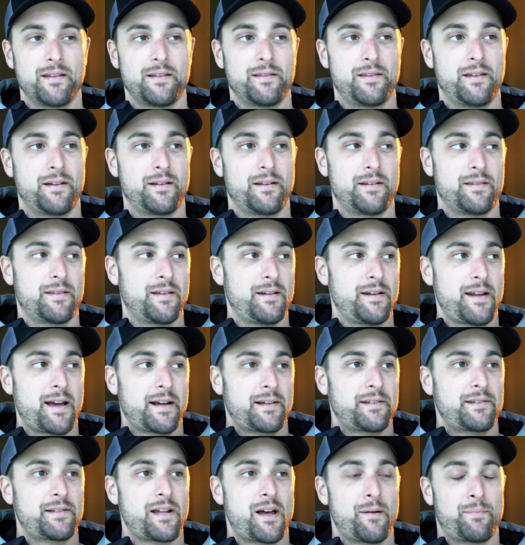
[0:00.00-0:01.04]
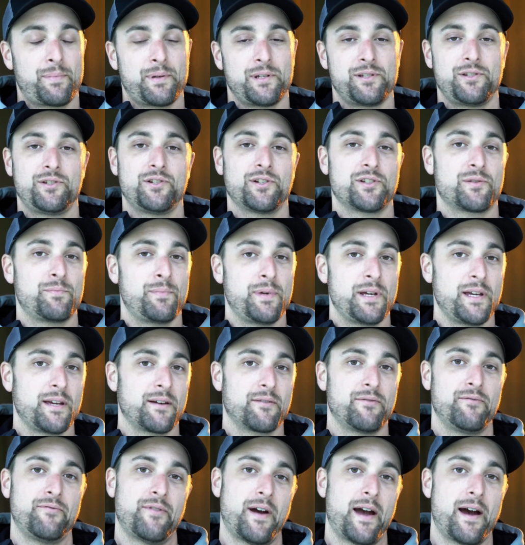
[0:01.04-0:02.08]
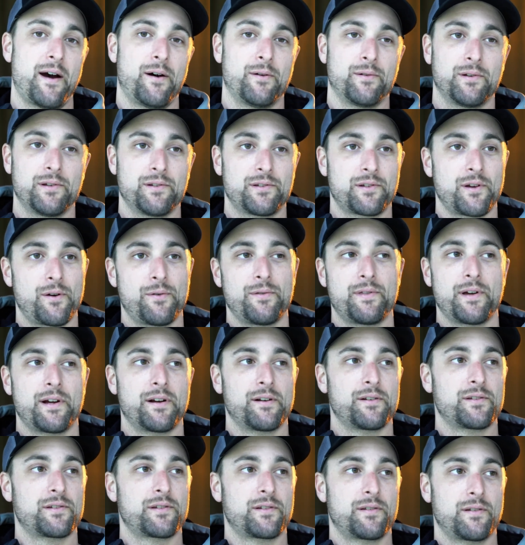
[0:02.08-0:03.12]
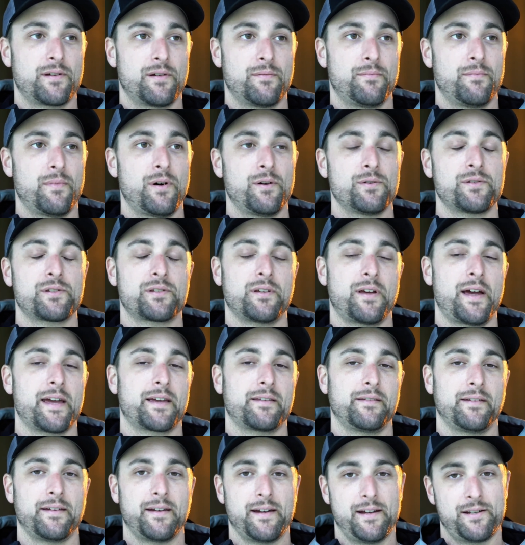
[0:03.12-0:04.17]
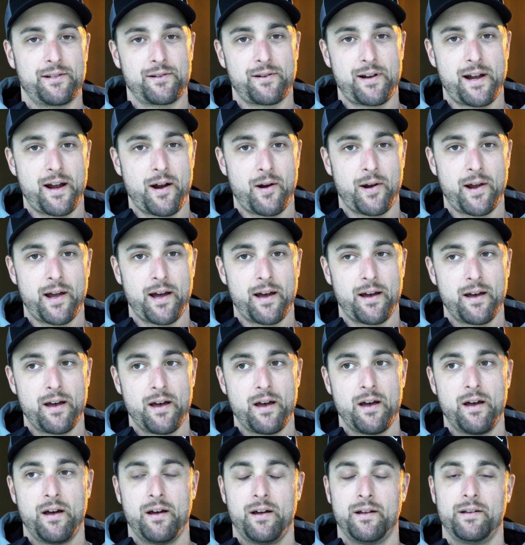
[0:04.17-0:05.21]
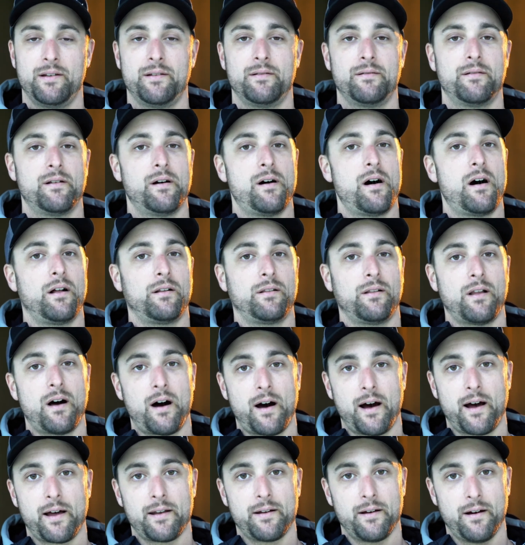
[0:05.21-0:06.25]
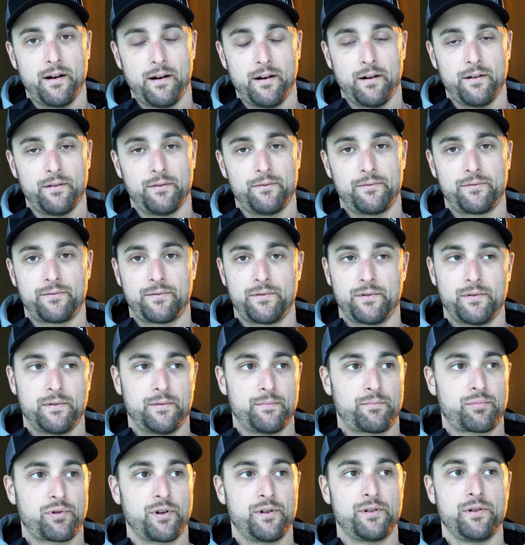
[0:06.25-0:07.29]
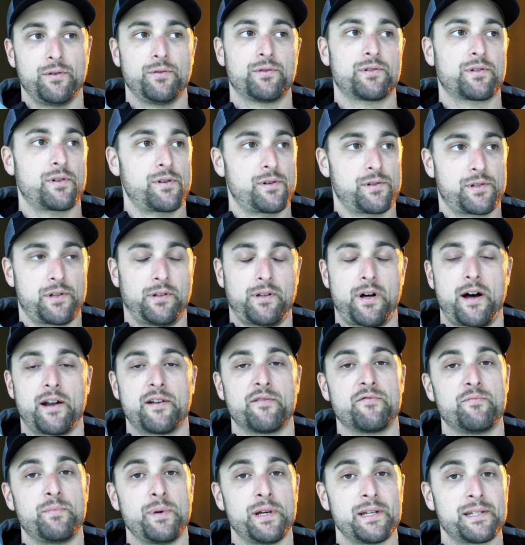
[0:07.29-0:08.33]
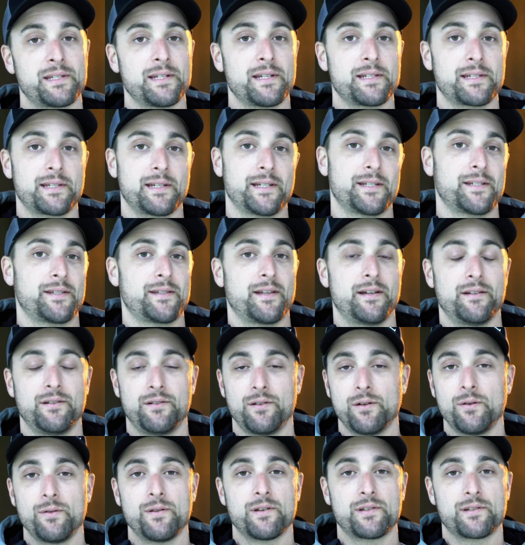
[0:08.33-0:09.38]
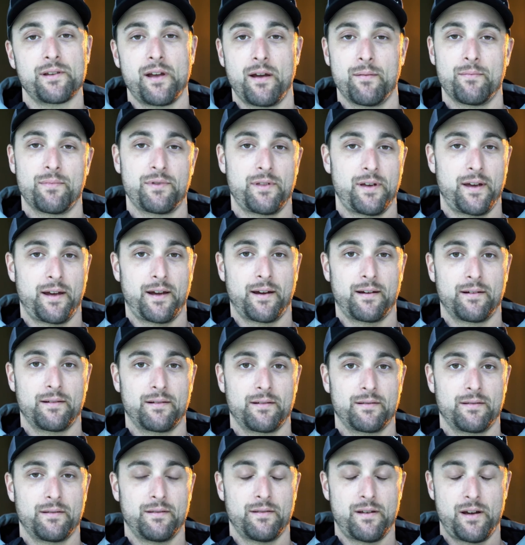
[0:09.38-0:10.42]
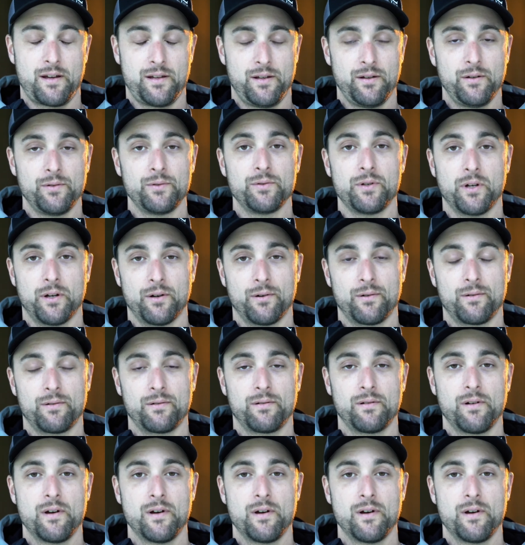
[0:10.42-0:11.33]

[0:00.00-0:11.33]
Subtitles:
The next step is just being found. So there's most likely in your area a lot of producers, a lot of businesses that do the same thing that you do.